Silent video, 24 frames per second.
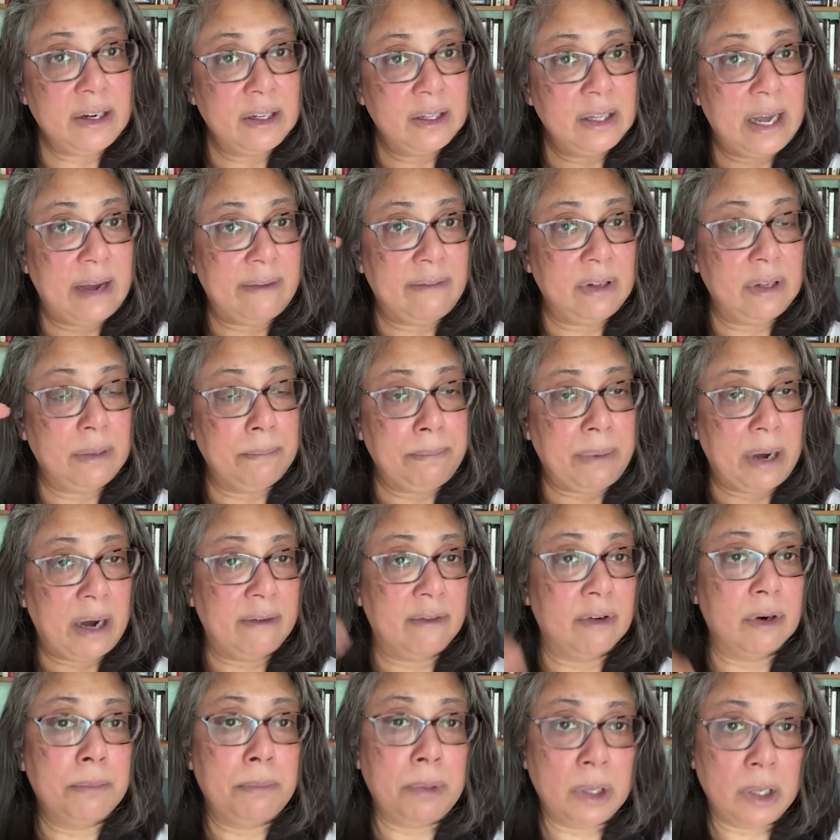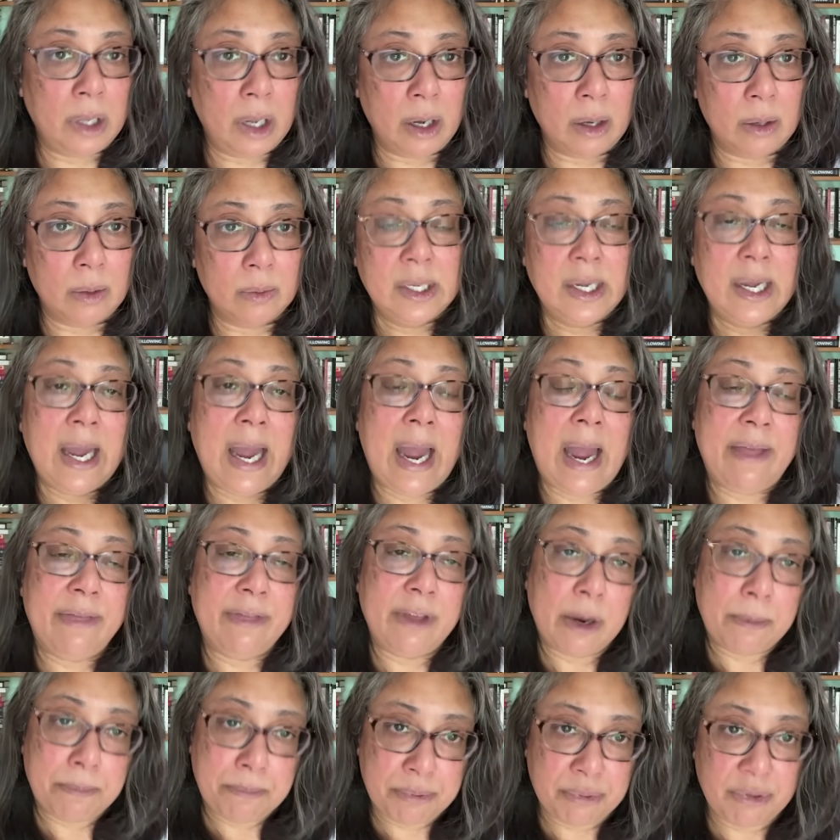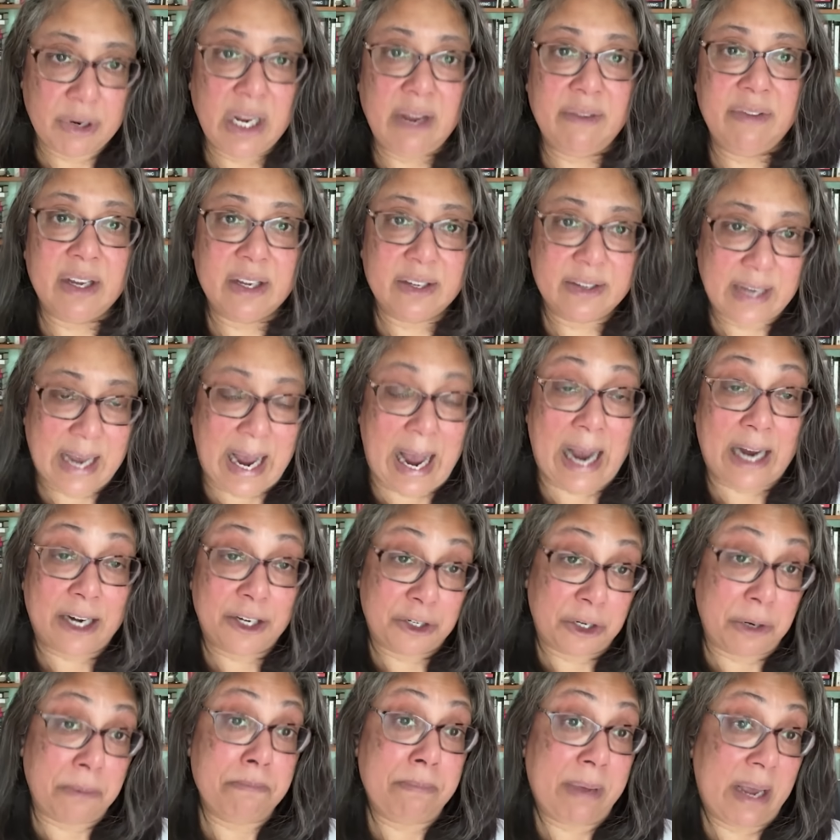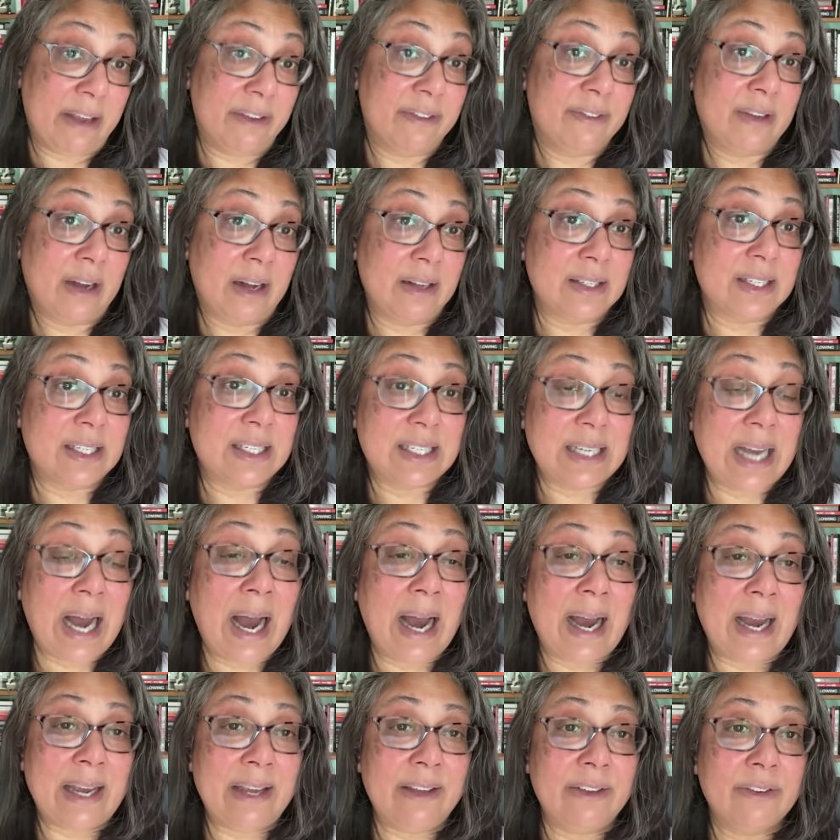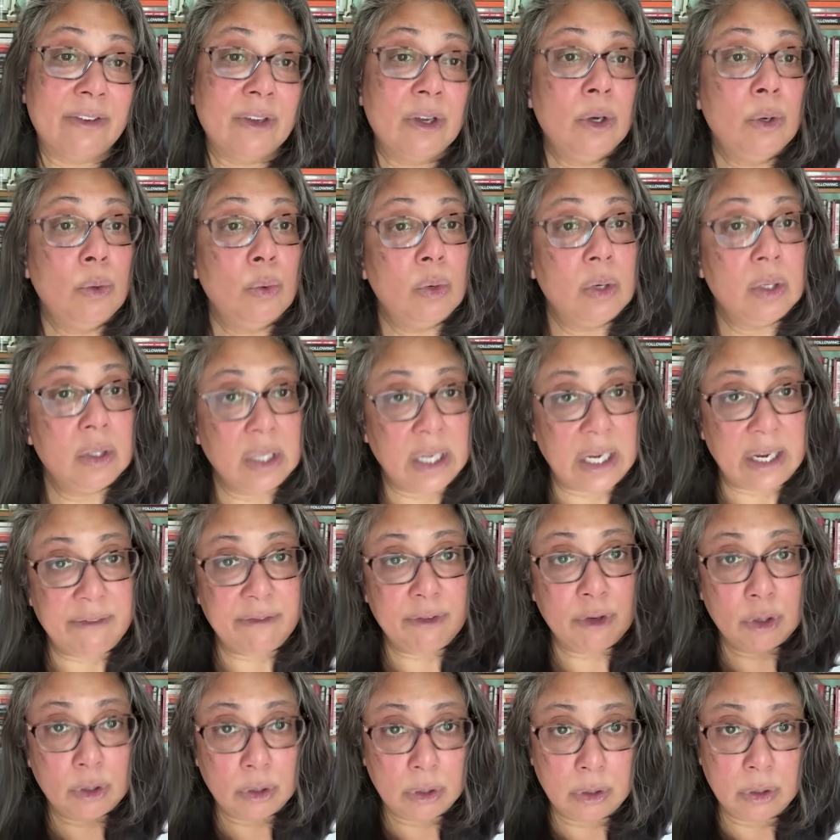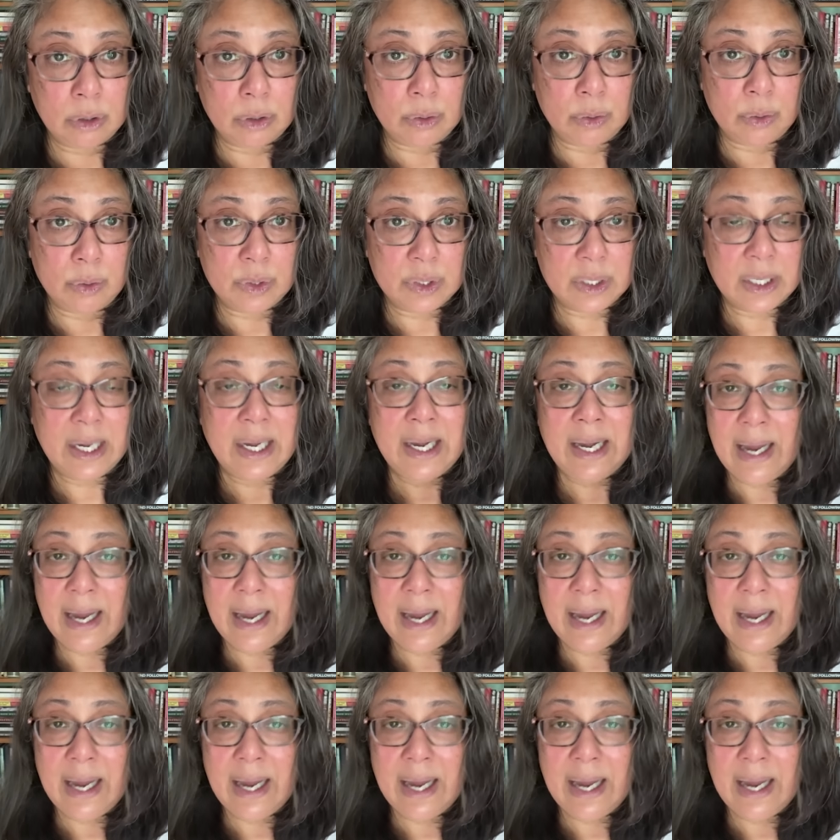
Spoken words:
a level above or below. And their previous action based on size will leave clues.